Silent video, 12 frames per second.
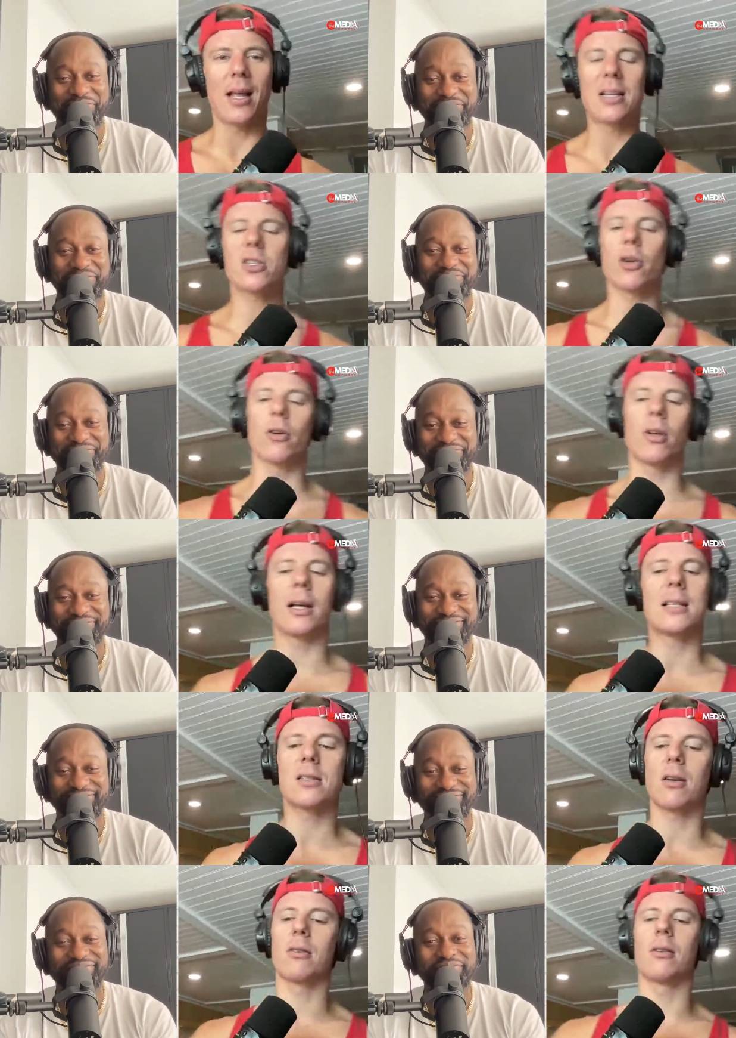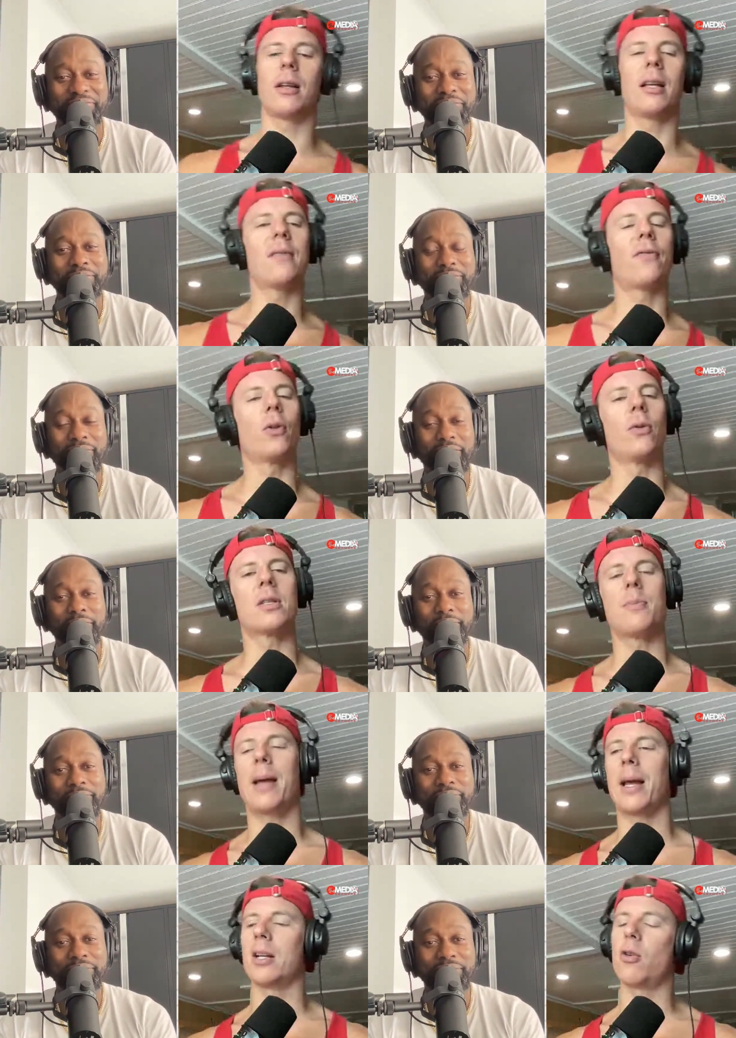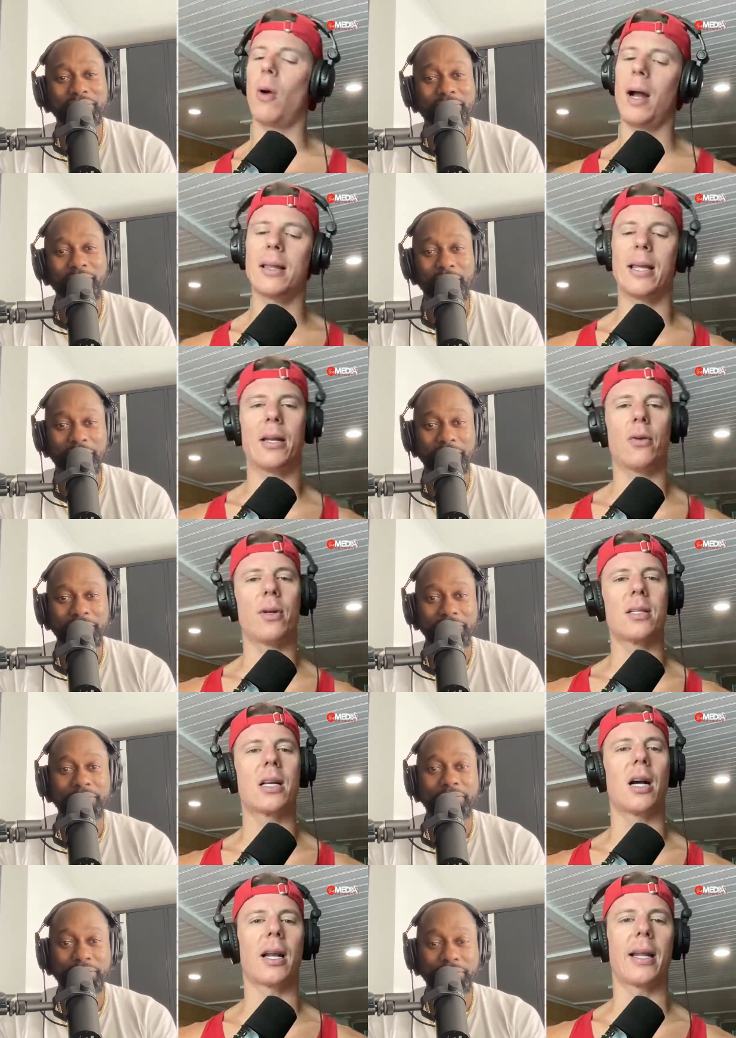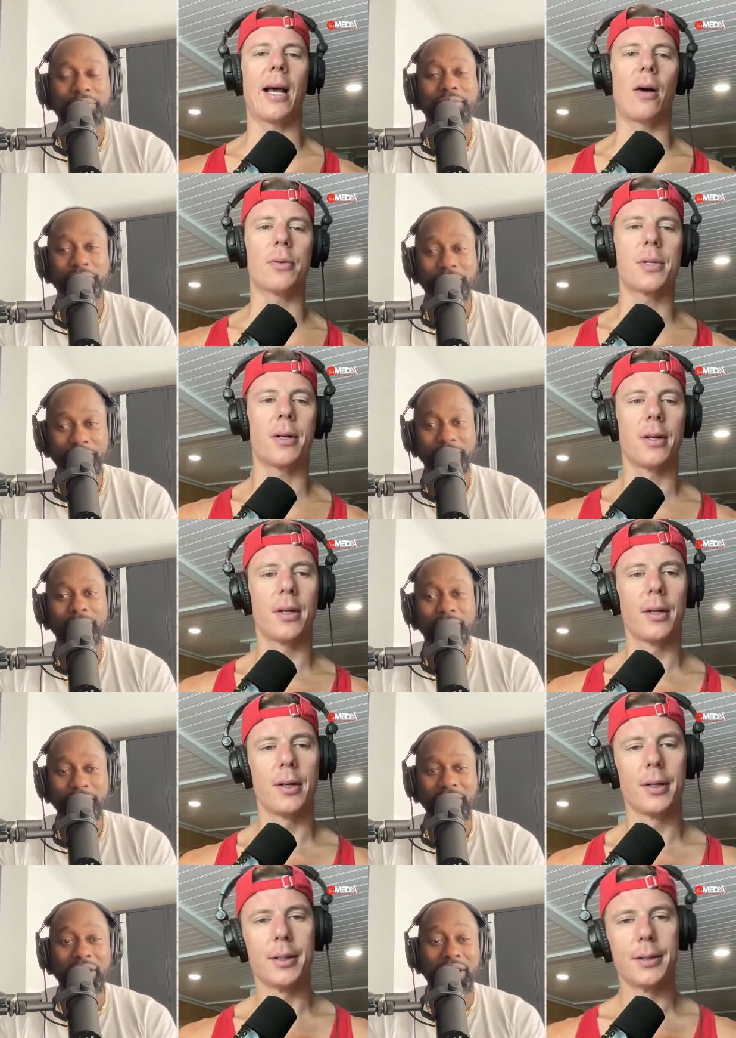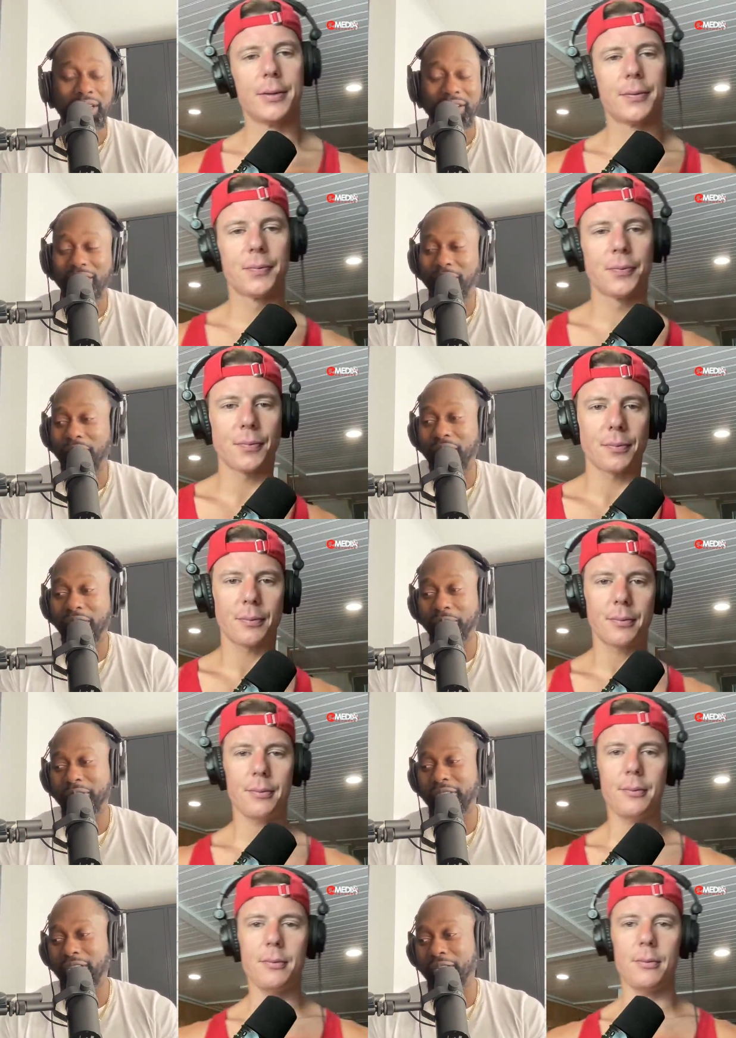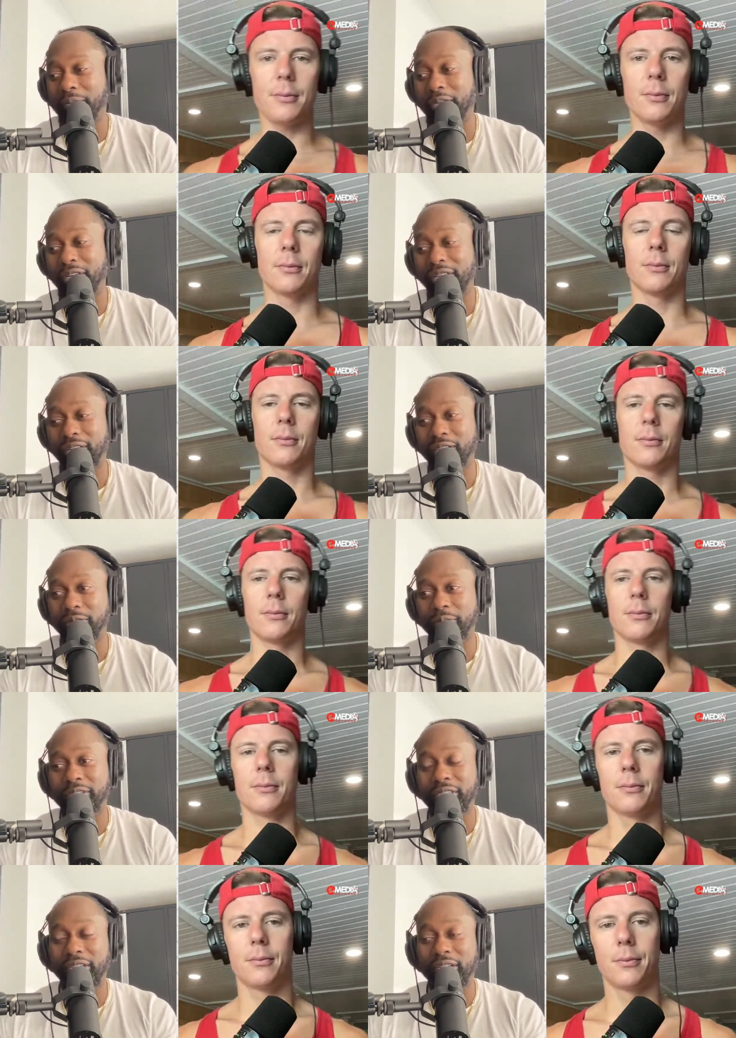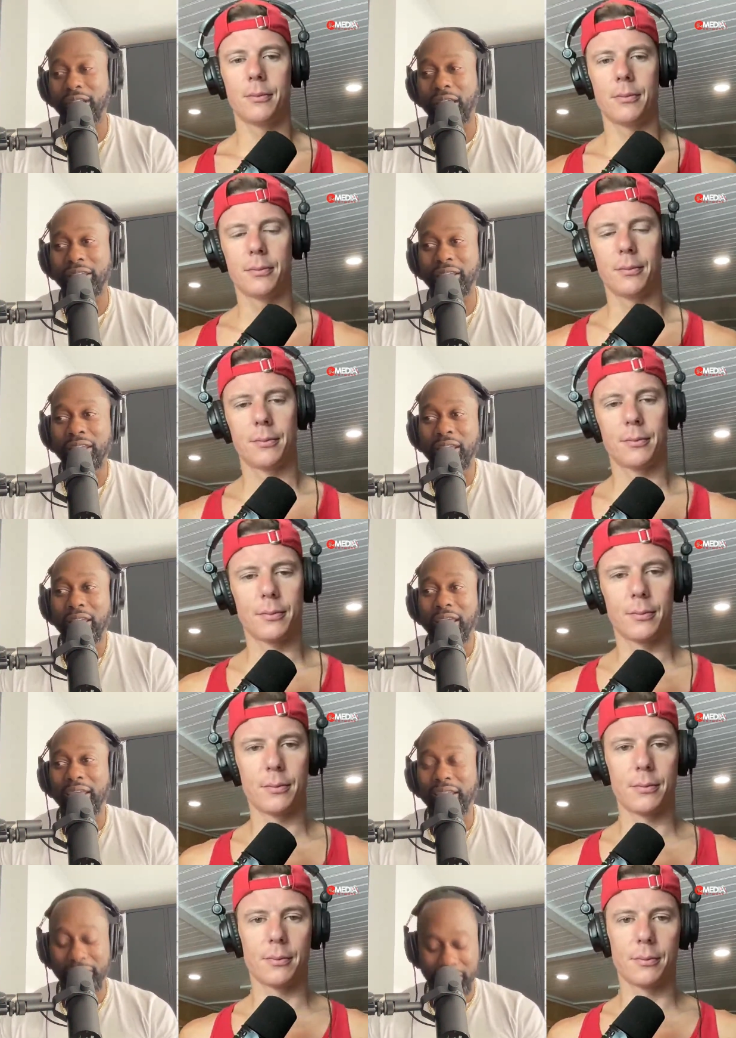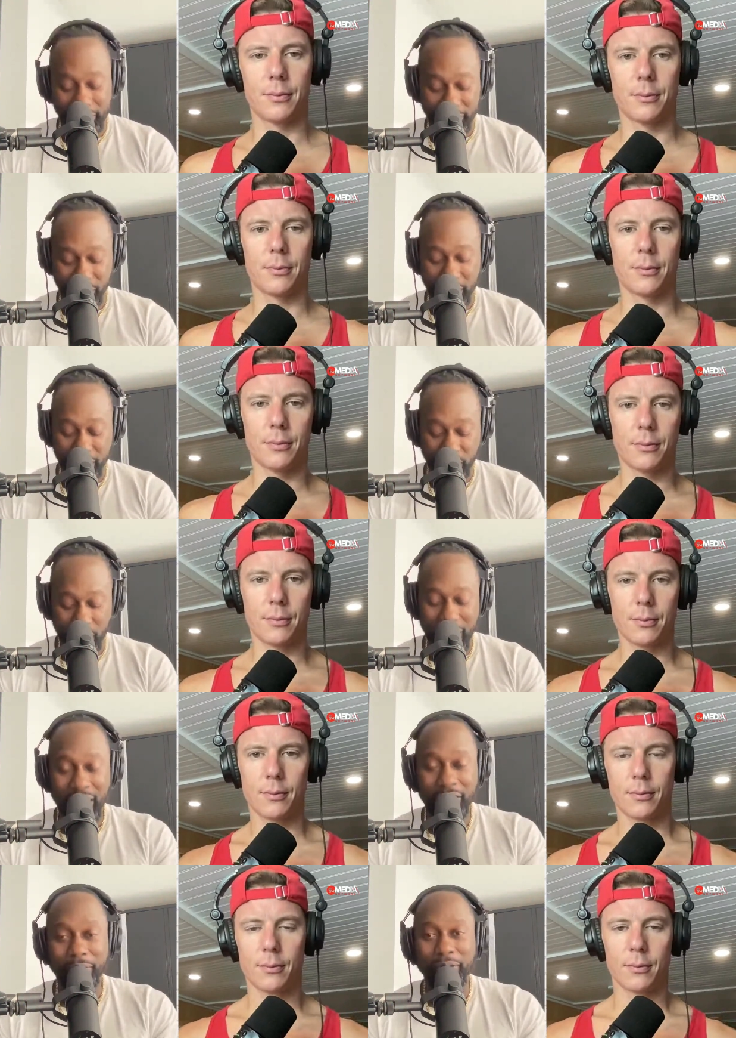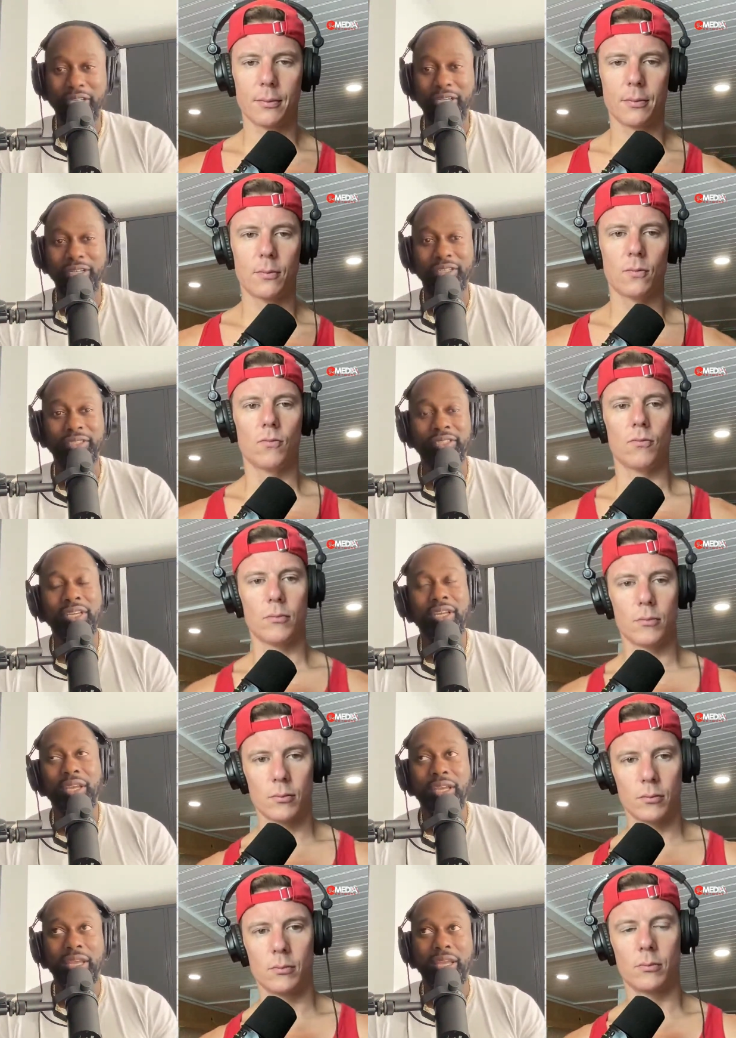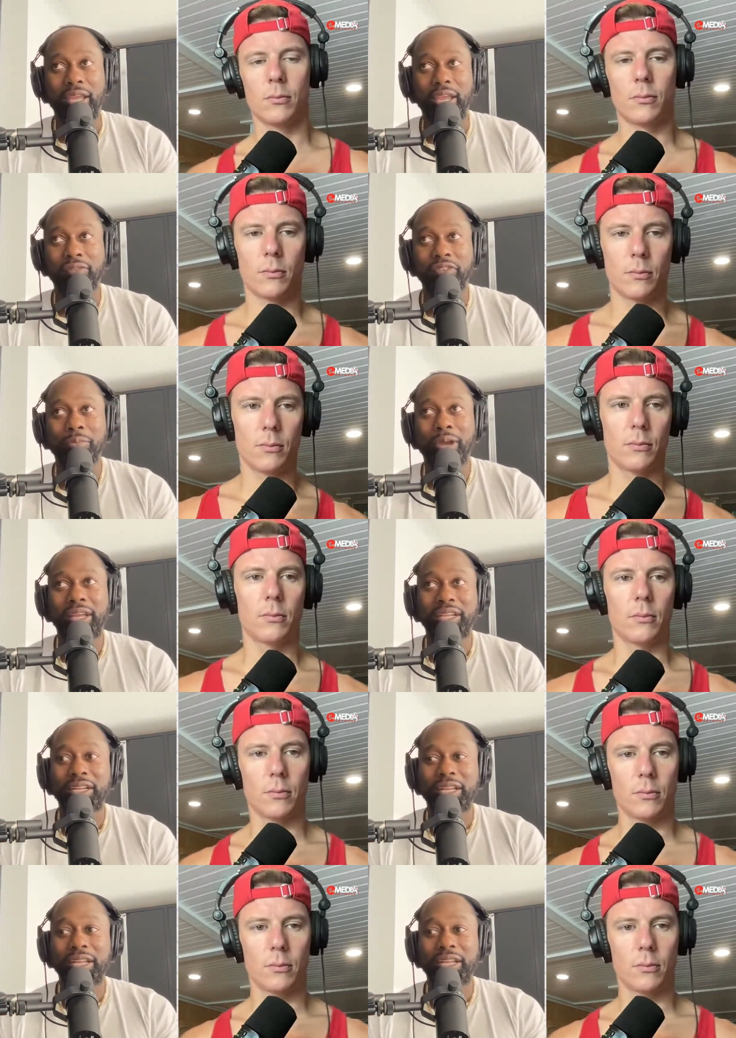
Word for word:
Speaker 1: external external influence, man. Quiet that noise and cut it out.
Speaker 2: Yeah, no, hundred percent, man, hundred percent. Like, and, and it's it's wild because everybody